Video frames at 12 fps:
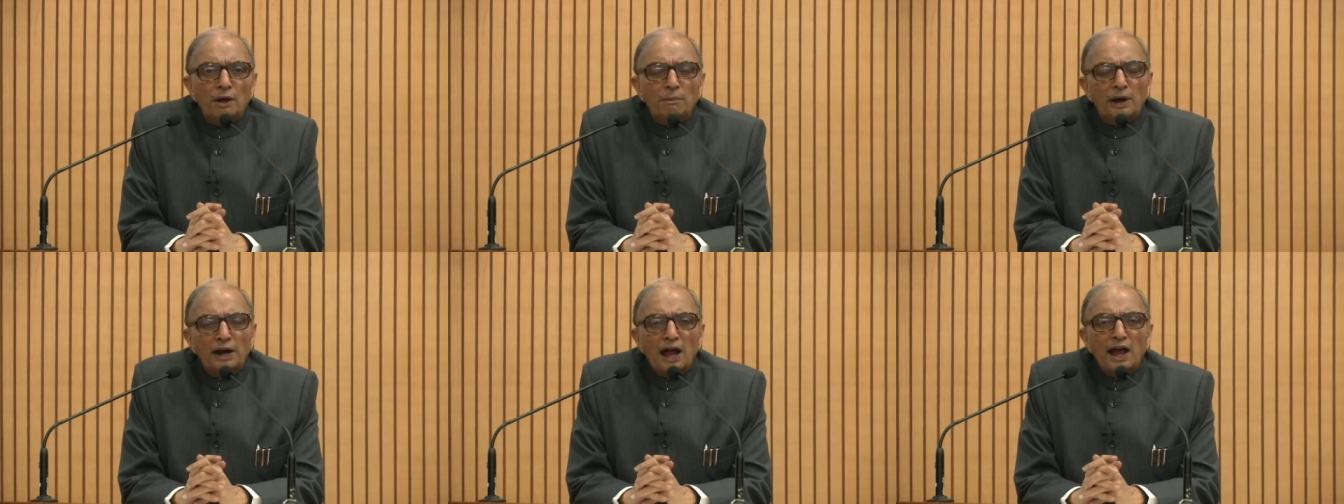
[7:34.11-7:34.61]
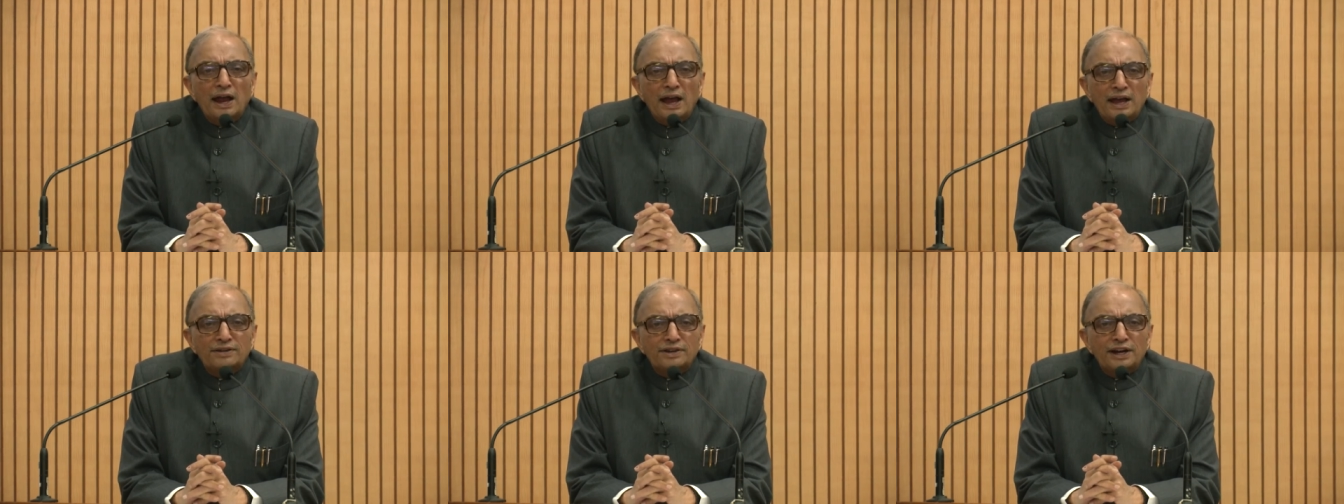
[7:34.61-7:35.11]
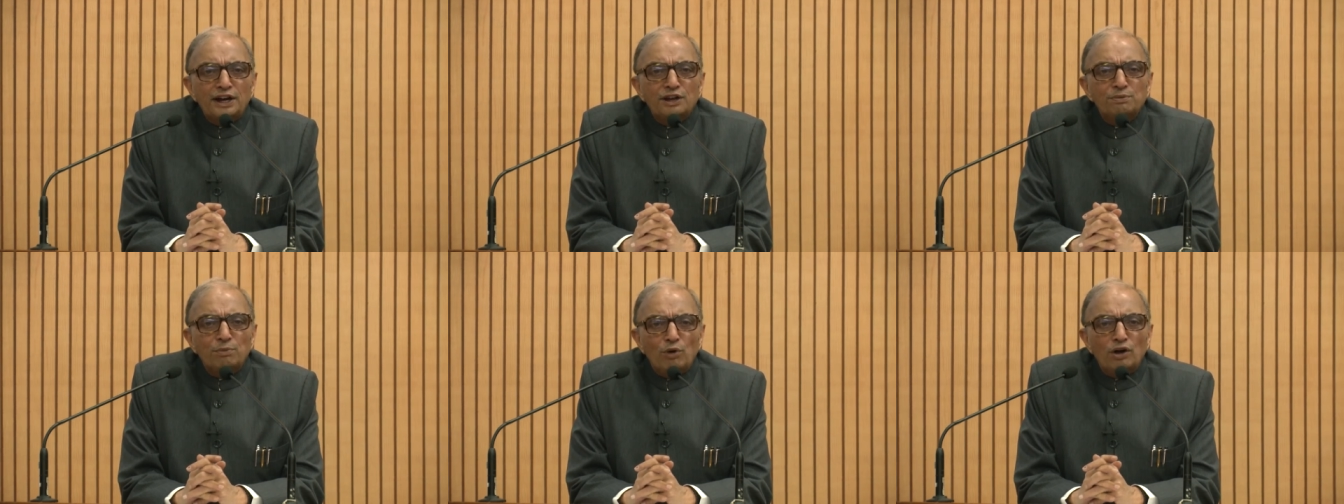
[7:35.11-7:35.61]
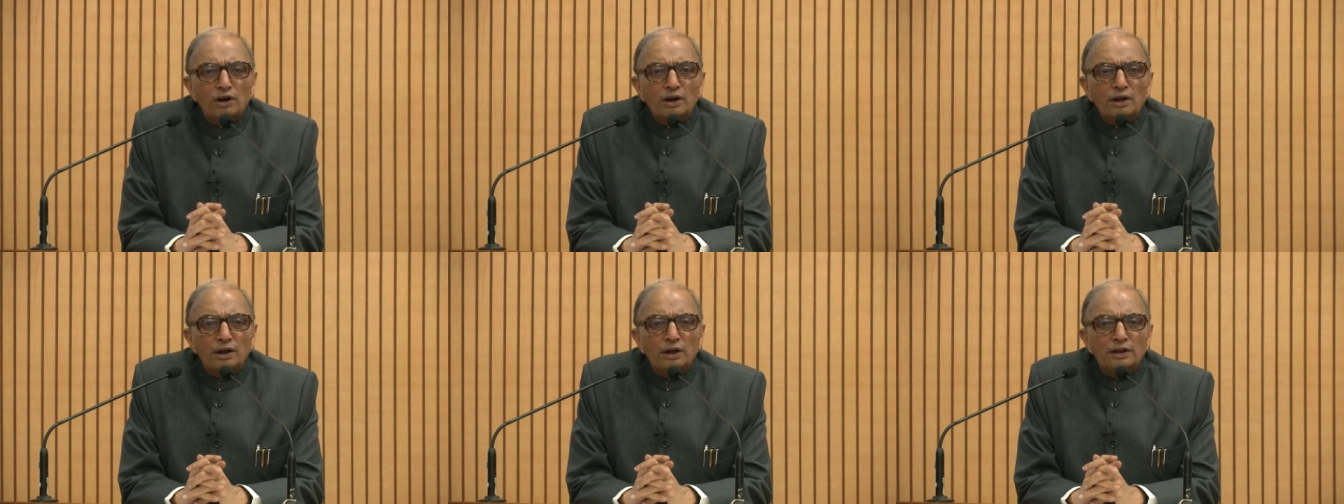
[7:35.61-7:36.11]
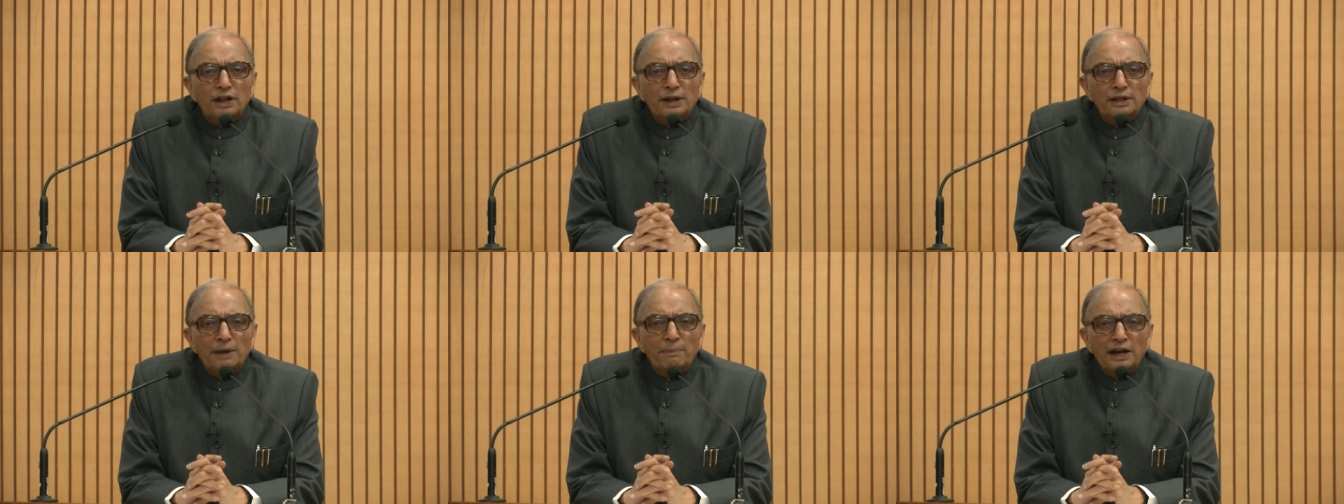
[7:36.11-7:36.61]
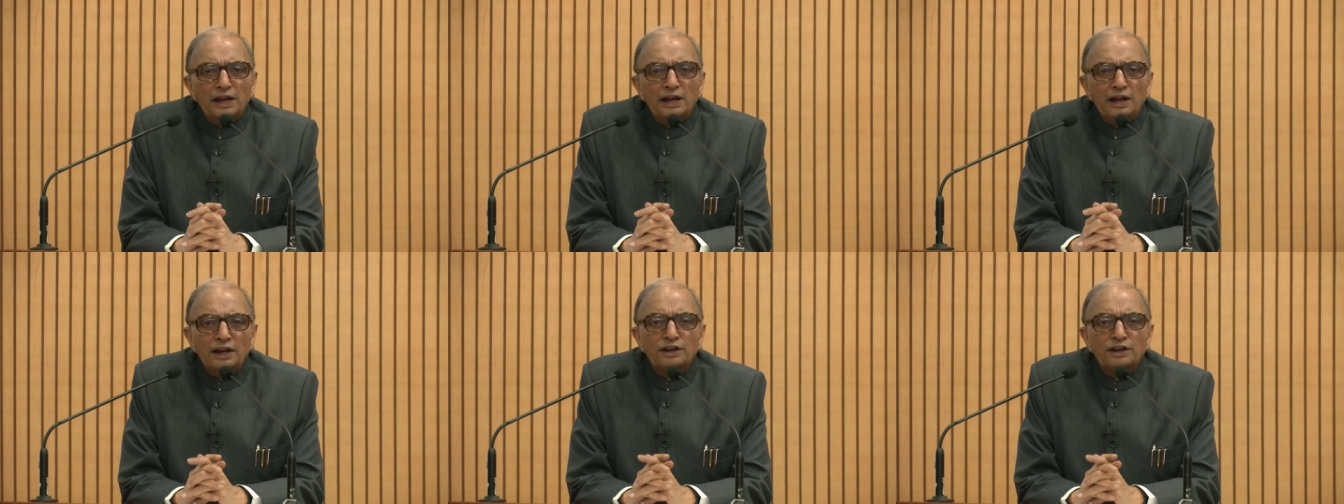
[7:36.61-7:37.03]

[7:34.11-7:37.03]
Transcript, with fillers: but I guess it is more than the money,